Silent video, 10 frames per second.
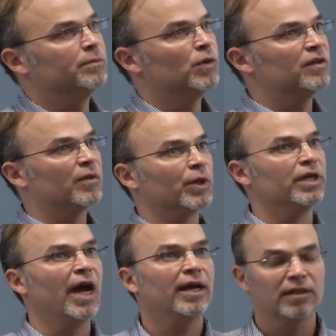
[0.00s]
Most of them are
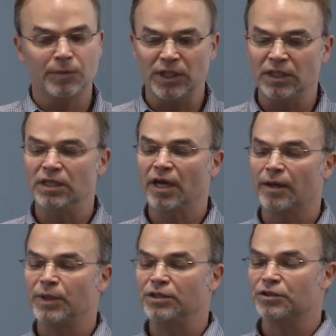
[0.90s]
not going to be
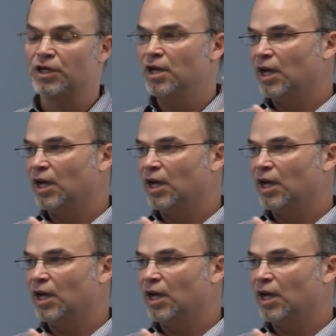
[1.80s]
econ majors.